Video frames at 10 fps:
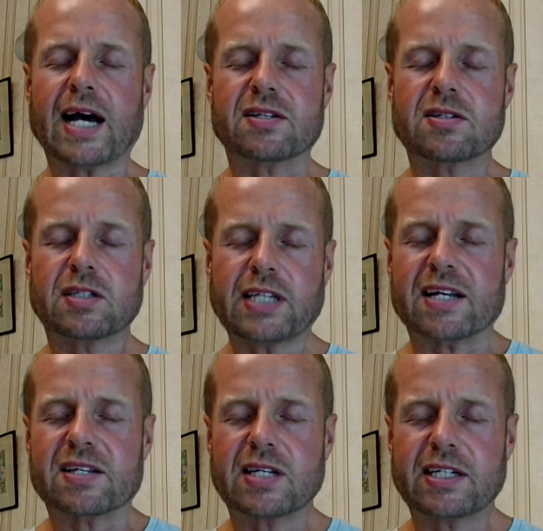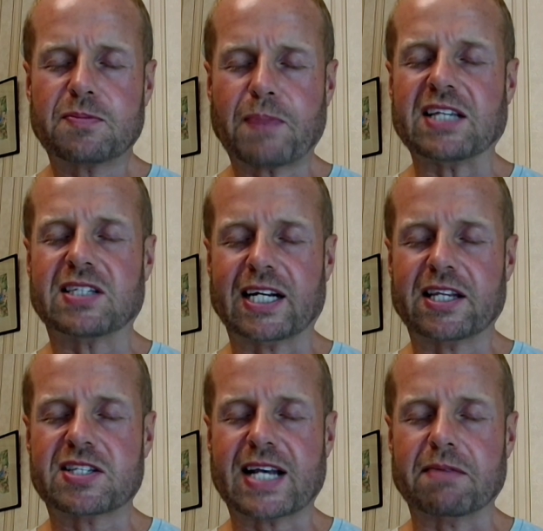Yes, yes, it is
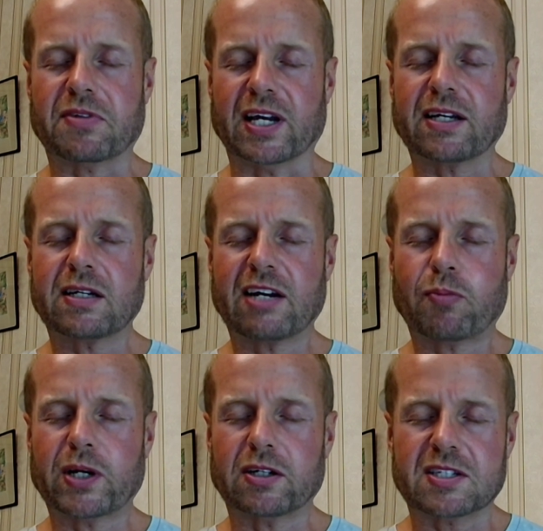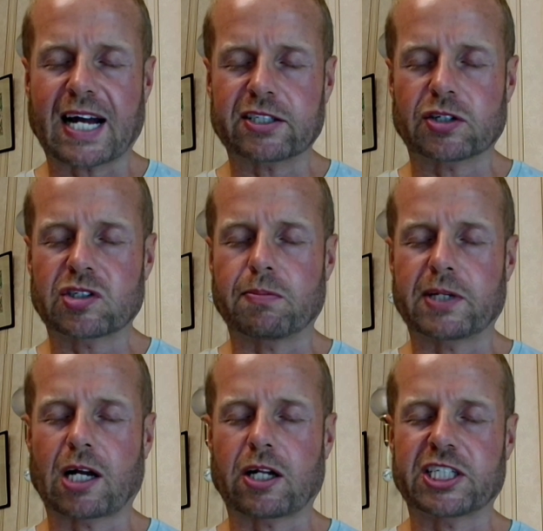basically the same thing if we understand your
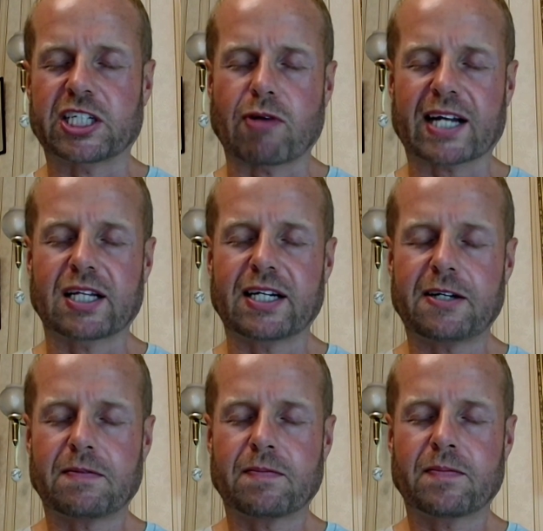terminology correctly.